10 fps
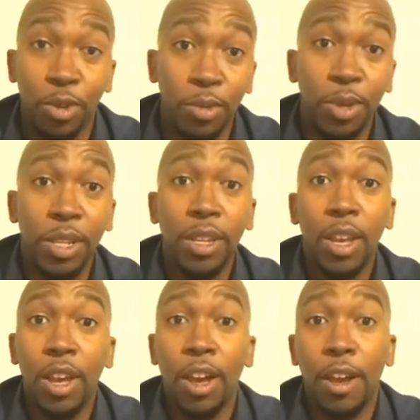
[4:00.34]
doing,
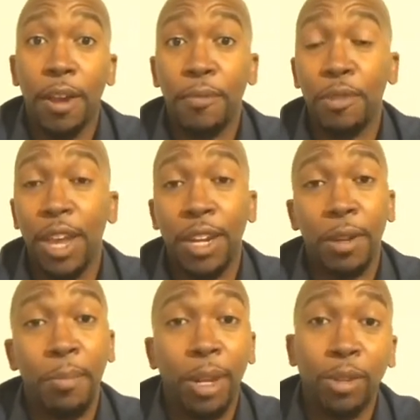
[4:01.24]
if you had
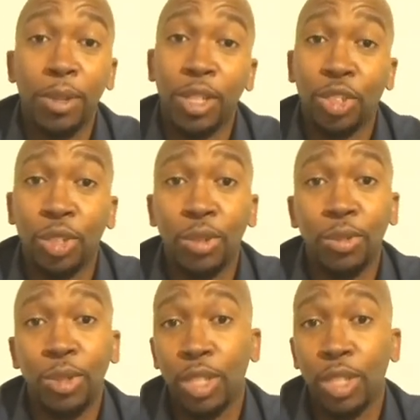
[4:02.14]
any medical issues,